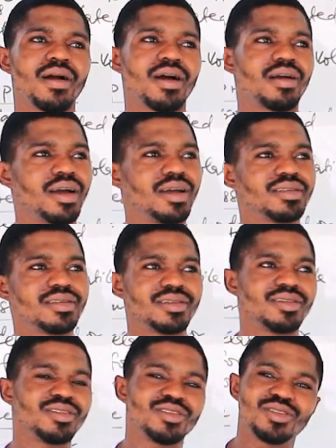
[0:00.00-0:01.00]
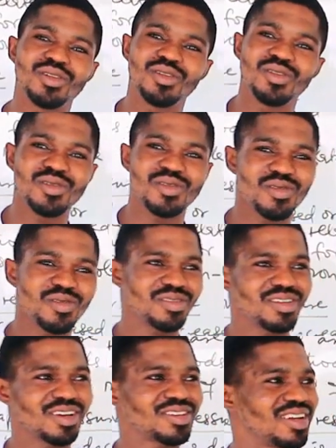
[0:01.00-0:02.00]
All right, so
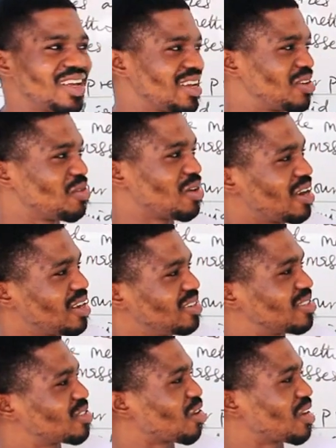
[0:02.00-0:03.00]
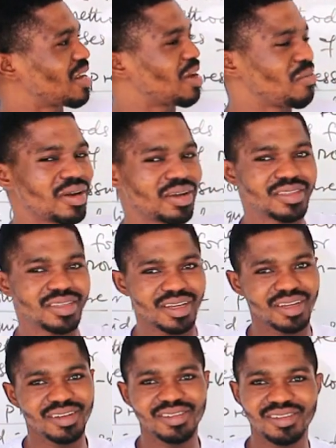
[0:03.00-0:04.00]
just like we are talking about
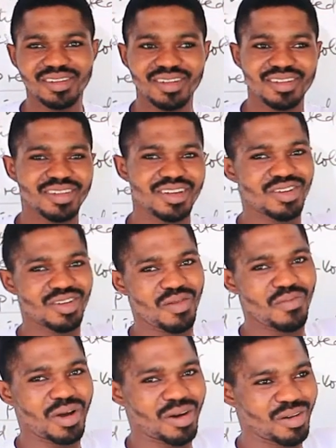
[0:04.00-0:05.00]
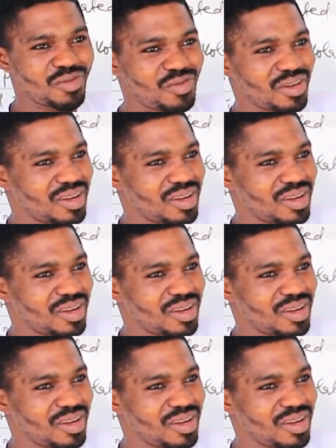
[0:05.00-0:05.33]
the number of